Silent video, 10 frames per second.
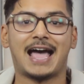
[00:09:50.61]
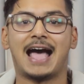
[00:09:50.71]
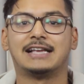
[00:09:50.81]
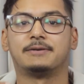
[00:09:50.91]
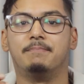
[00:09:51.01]

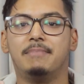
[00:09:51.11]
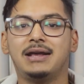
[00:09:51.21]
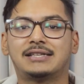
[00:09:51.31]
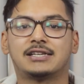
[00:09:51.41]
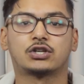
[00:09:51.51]
as
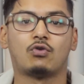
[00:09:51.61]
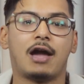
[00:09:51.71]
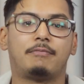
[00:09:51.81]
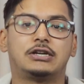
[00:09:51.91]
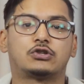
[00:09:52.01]
many
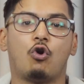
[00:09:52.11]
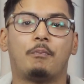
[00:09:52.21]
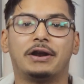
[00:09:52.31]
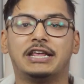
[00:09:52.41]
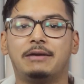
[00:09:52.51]
subscribers
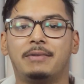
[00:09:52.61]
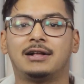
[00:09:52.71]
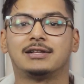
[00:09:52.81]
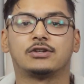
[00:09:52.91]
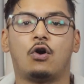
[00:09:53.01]
open
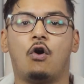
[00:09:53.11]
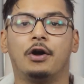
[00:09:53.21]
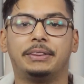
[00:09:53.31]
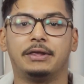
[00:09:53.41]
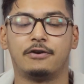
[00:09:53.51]
emails
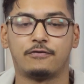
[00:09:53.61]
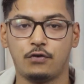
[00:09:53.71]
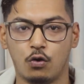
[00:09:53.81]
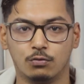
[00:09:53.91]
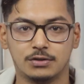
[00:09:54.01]
on their
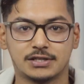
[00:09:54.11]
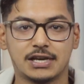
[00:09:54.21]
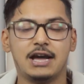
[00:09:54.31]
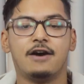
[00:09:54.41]
phones.